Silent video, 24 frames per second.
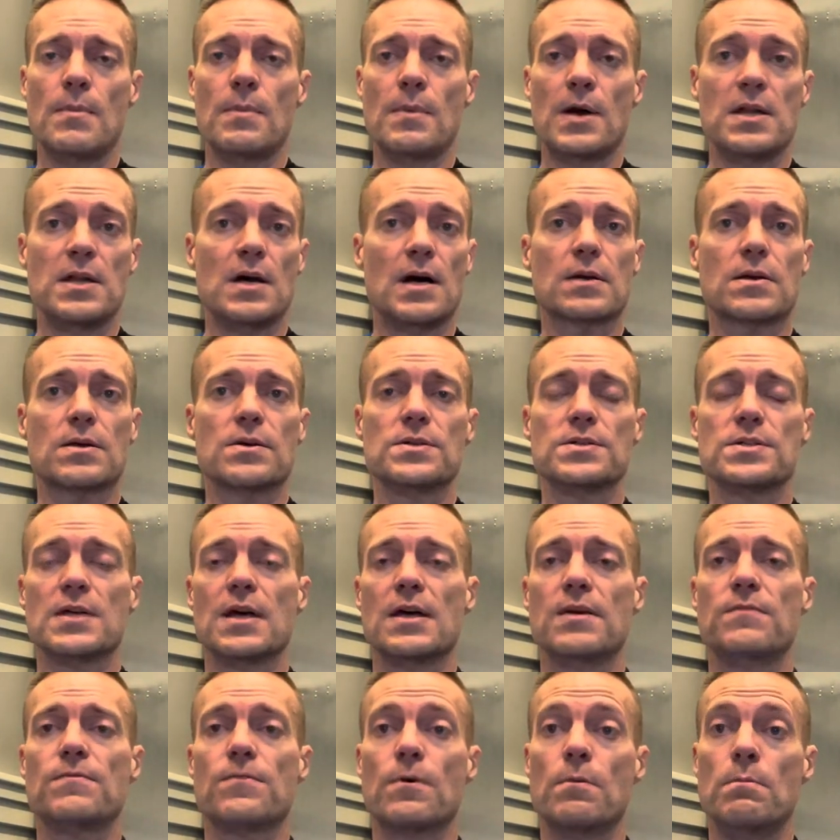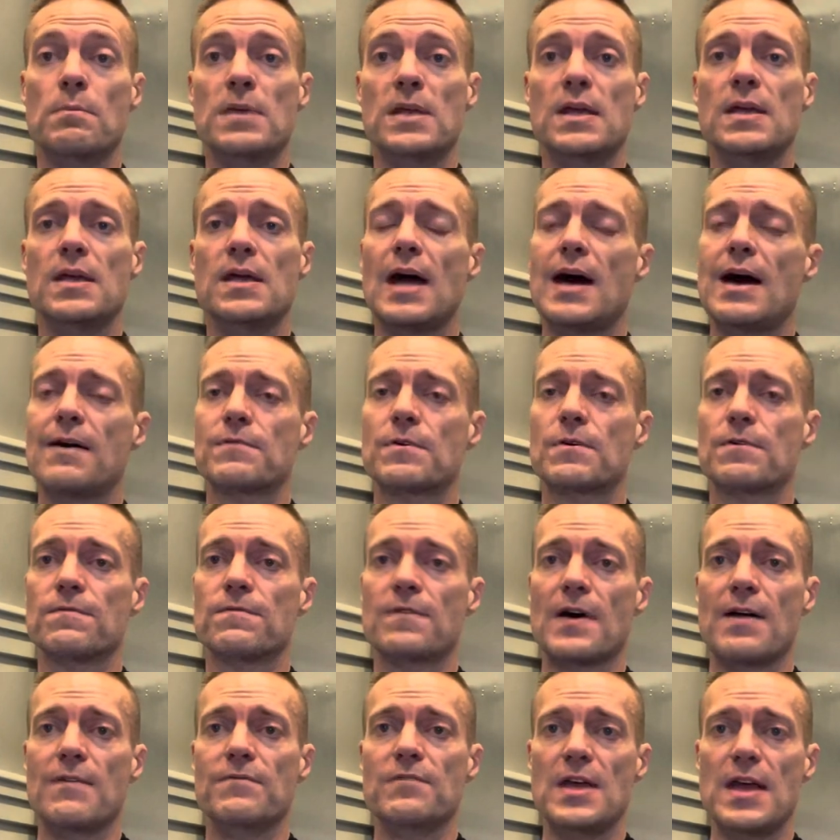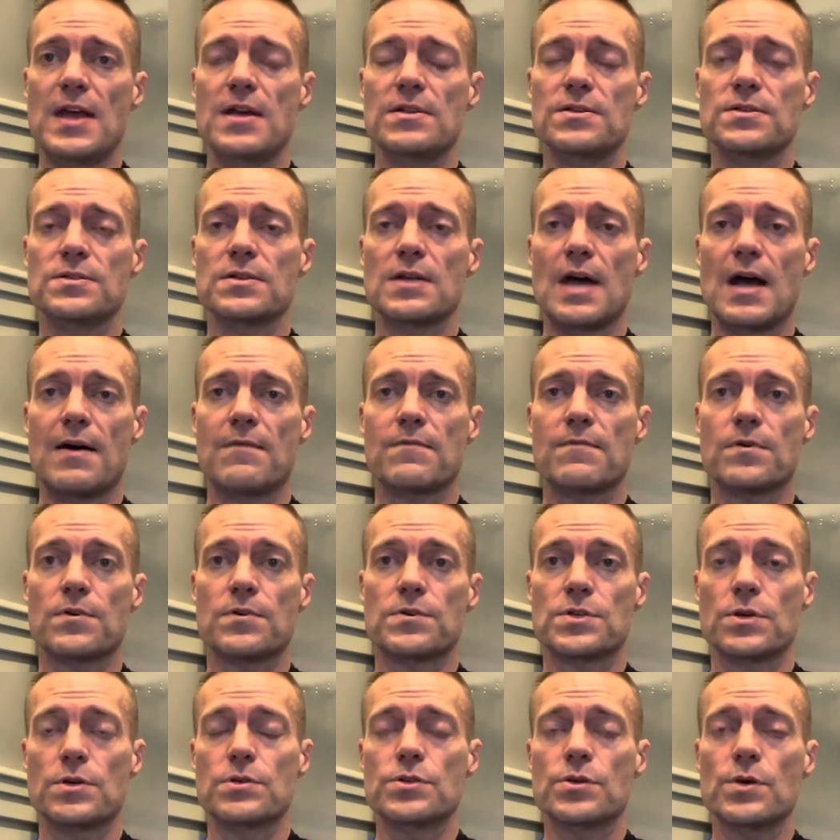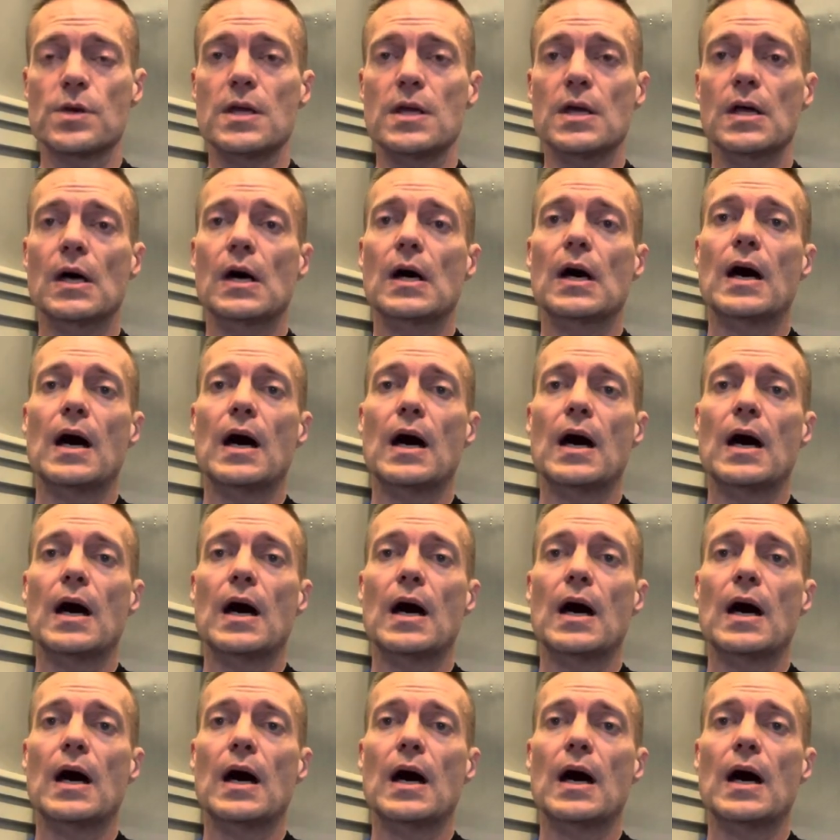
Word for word: My doctor said for me, after 5 days after surgery,